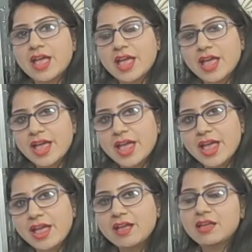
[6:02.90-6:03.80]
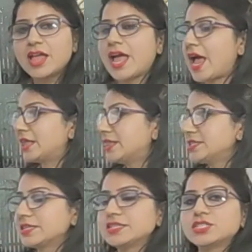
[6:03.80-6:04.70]
a, and
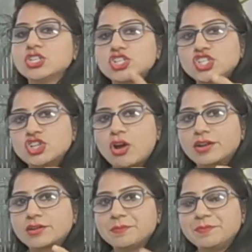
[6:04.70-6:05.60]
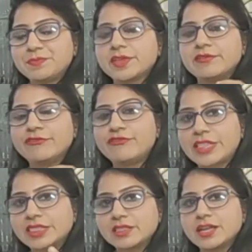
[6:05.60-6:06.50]
this is short.
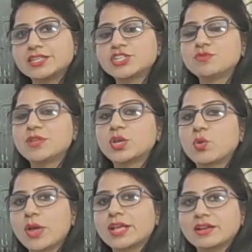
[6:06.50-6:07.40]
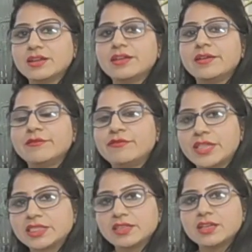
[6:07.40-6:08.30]
Fet. It should be quick.
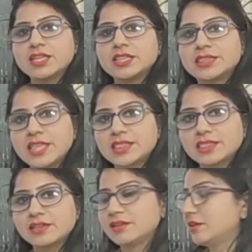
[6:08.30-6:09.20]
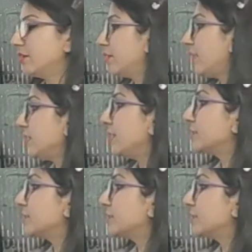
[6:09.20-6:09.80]
Fet. Tet. Right?